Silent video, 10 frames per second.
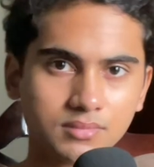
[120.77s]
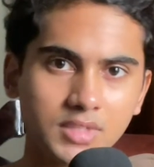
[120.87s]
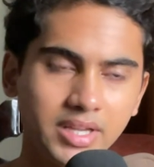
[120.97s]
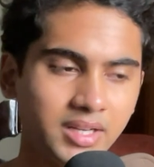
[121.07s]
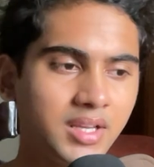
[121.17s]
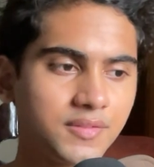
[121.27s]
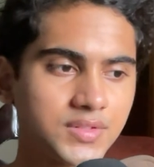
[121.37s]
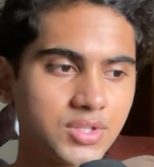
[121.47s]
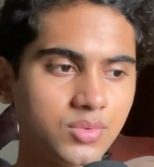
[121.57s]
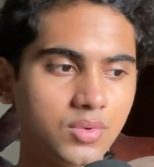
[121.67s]
it
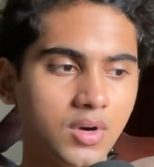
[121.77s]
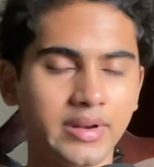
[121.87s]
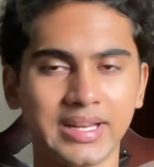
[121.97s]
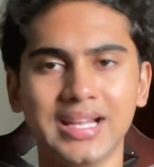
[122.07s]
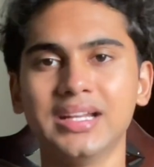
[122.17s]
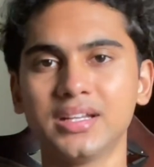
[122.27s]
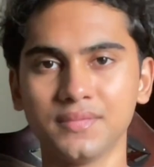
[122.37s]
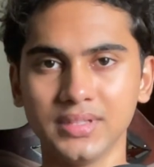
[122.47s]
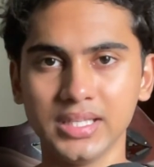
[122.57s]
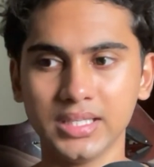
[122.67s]
gives you a
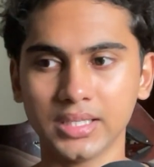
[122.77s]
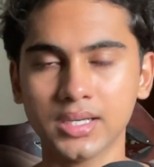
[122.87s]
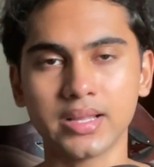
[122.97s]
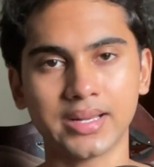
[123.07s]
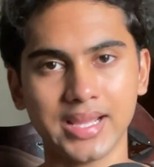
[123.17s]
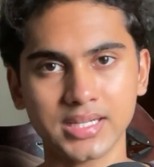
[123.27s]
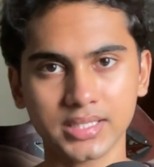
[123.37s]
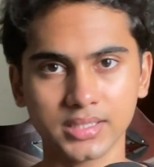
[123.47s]
relatively correct